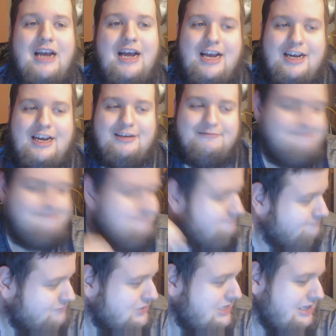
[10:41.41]
um,
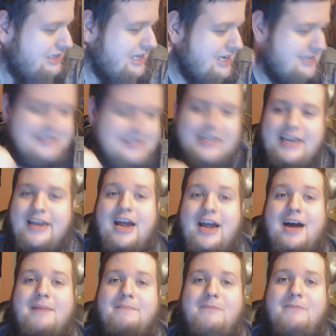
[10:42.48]
like I said,
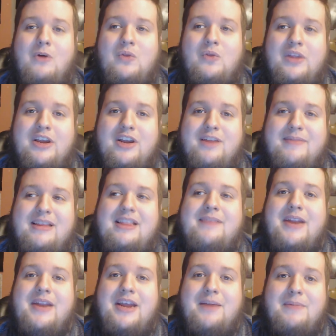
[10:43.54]
I'm only going to be
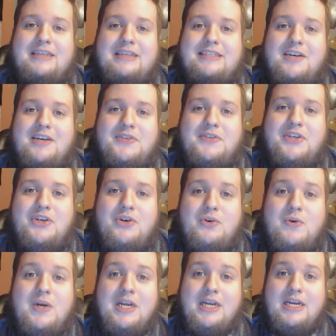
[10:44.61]
limiting myself to